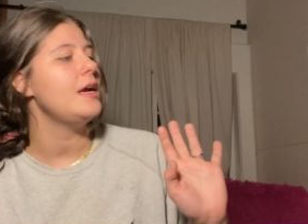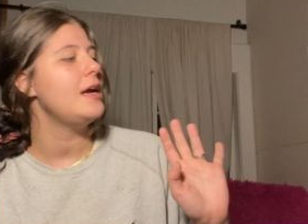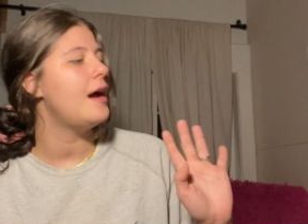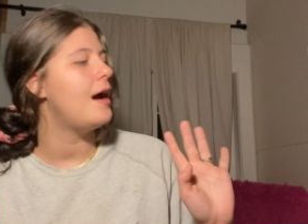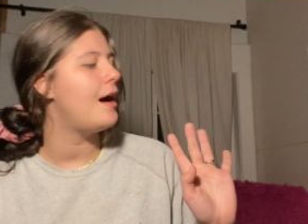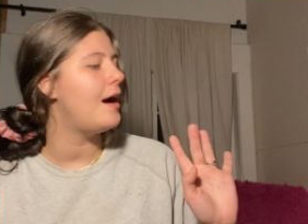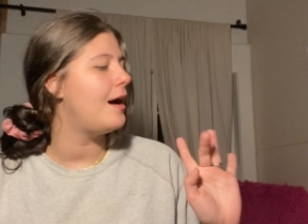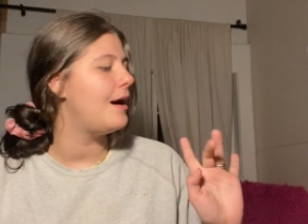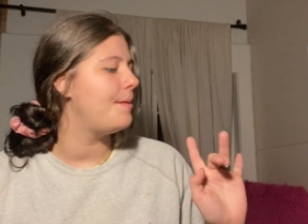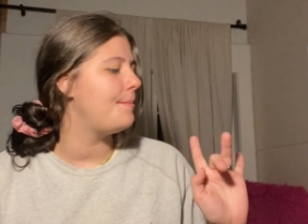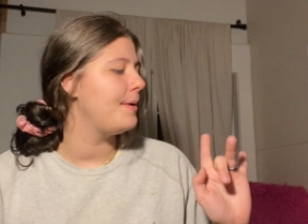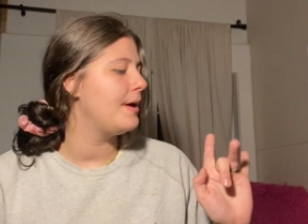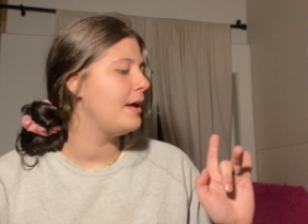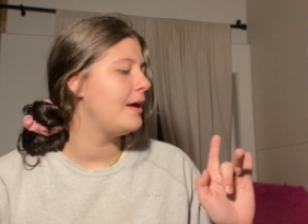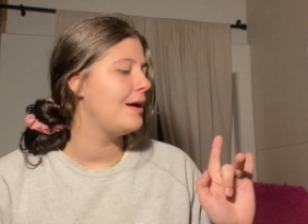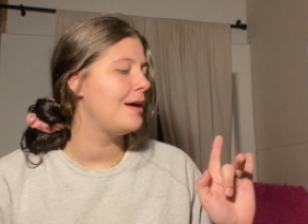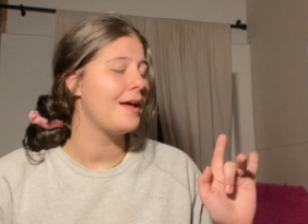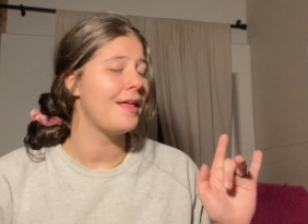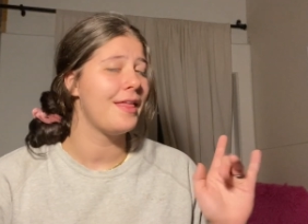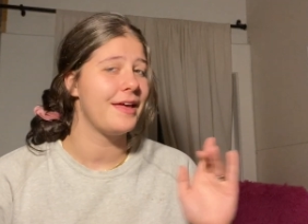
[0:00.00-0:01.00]
Um,
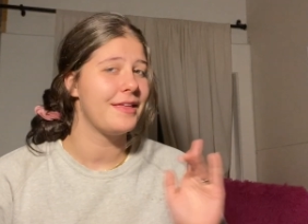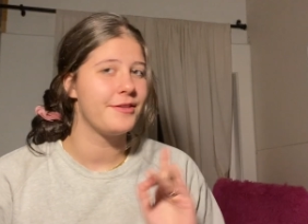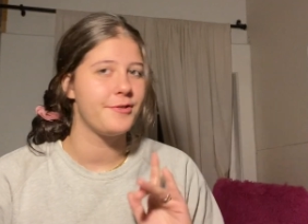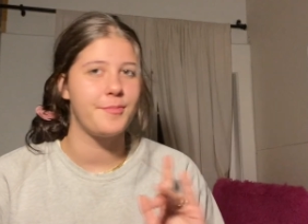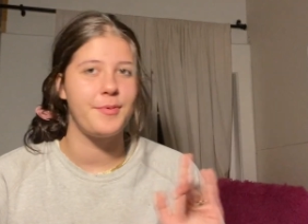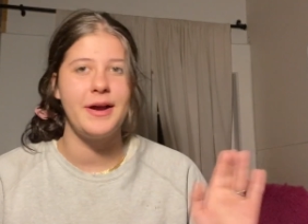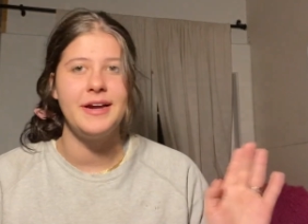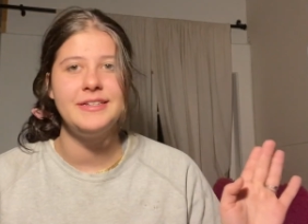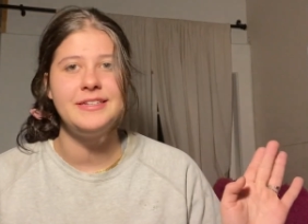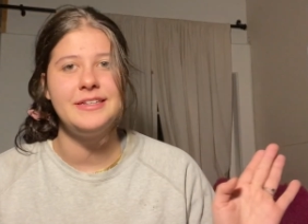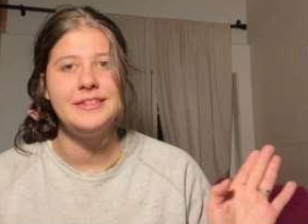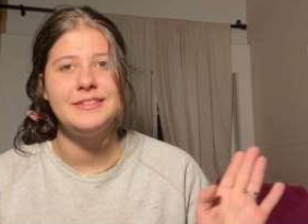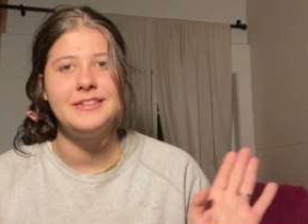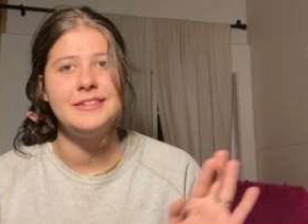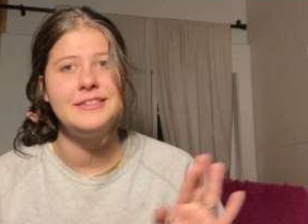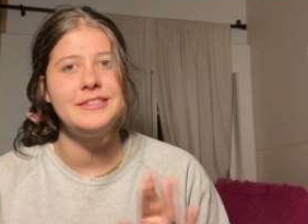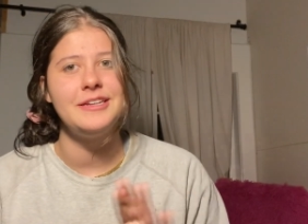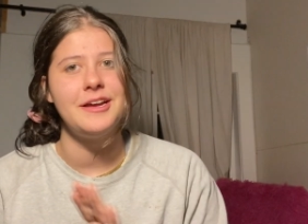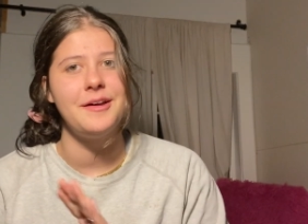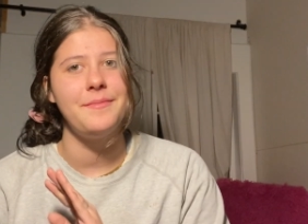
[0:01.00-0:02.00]
I like their pricing
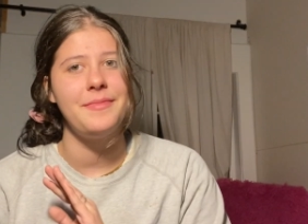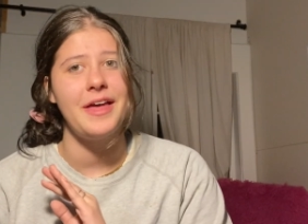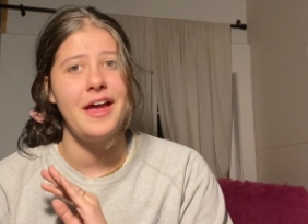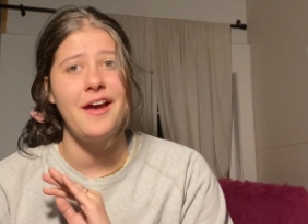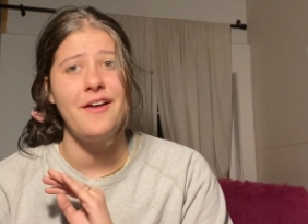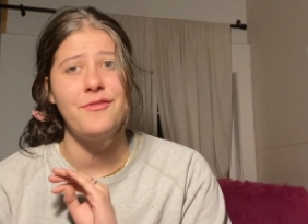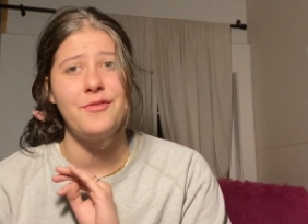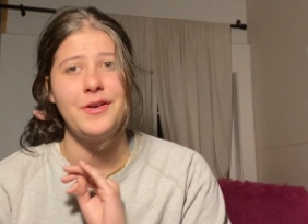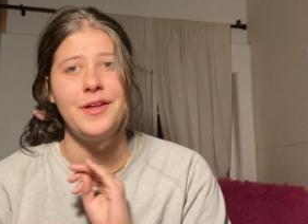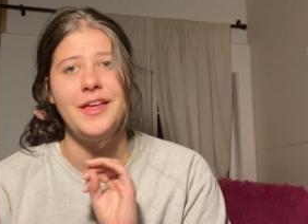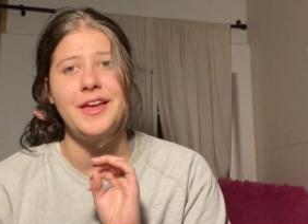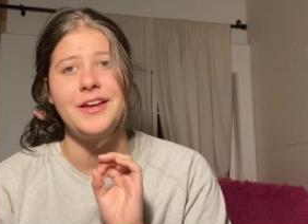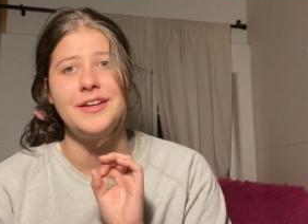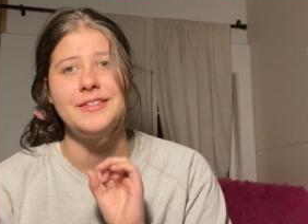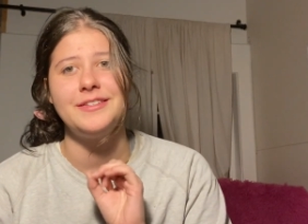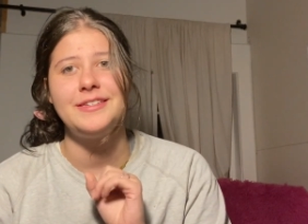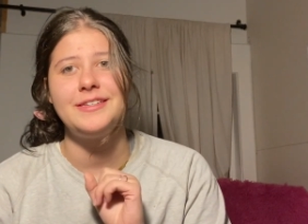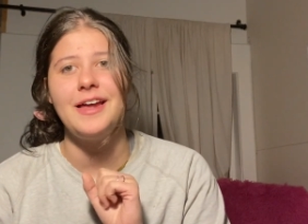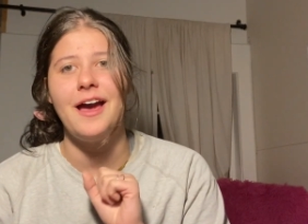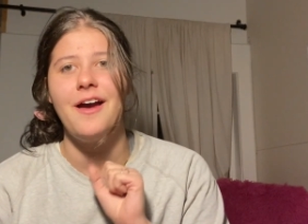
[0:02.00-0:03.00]
system. They have really good
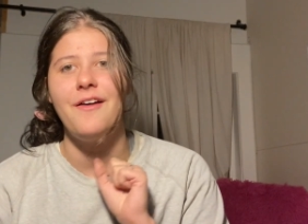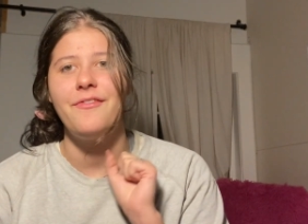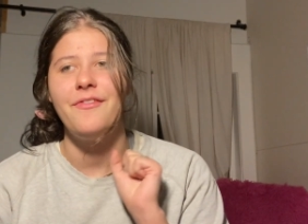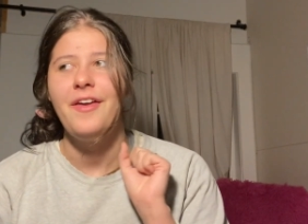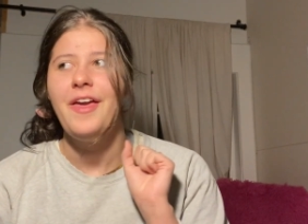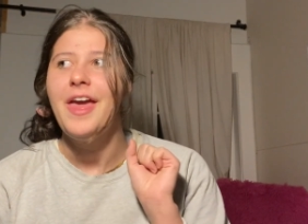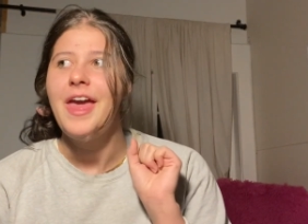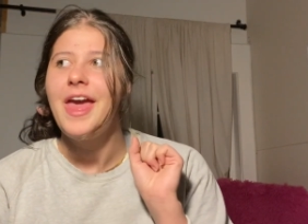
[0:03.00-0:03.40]
stuff.